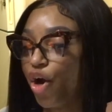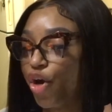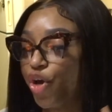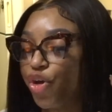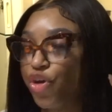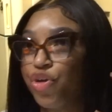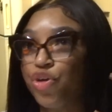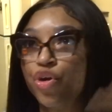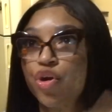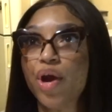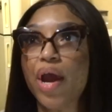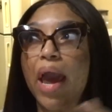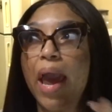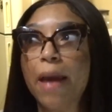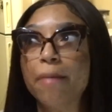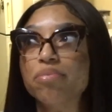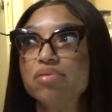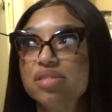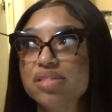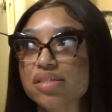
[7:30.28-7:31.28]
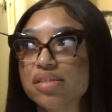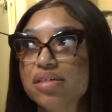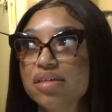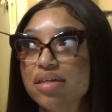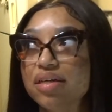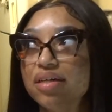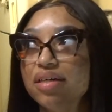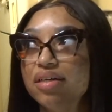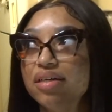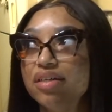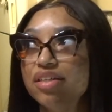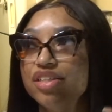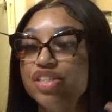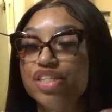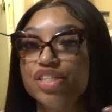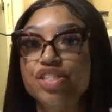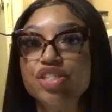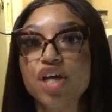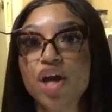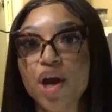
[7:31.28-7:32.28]
you're able to
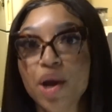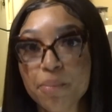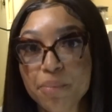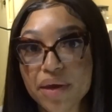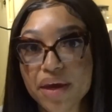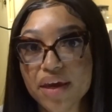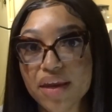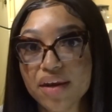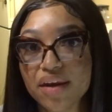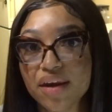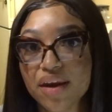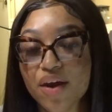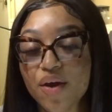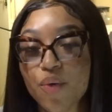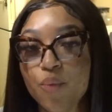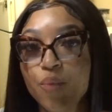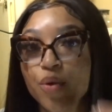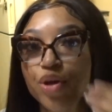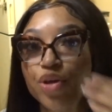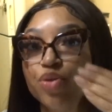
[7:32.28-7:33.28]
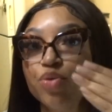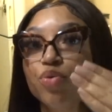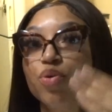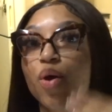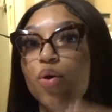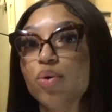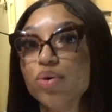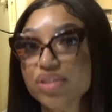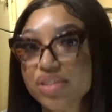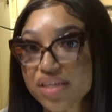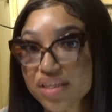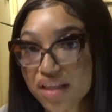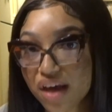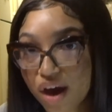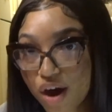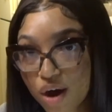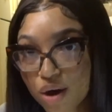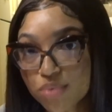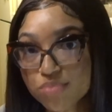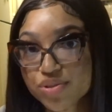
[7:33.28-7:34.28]
determine when you go onto the
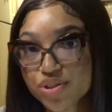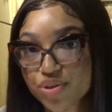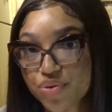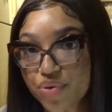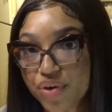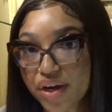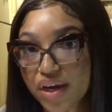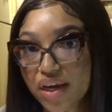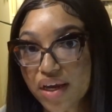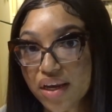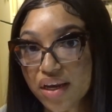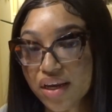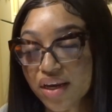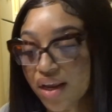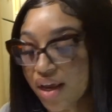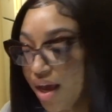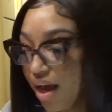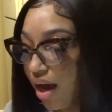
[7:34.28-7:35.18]
home screen